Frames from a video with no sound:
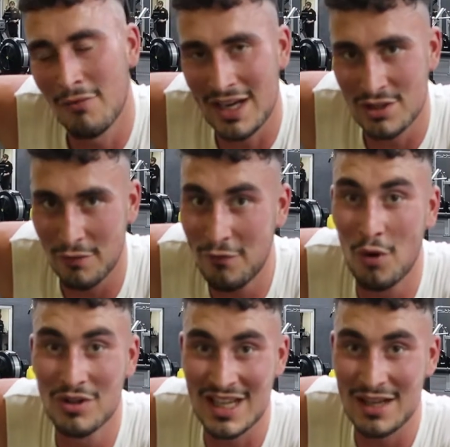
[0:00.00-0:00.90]
I raised for
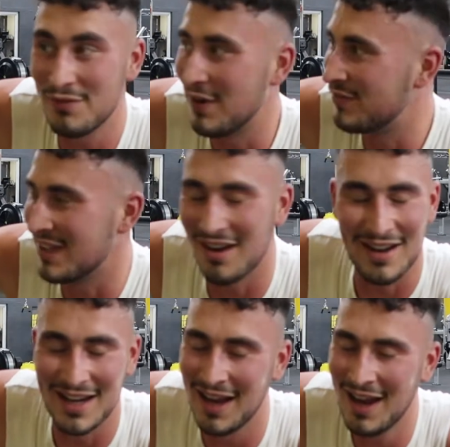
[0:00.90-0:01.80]
14.59.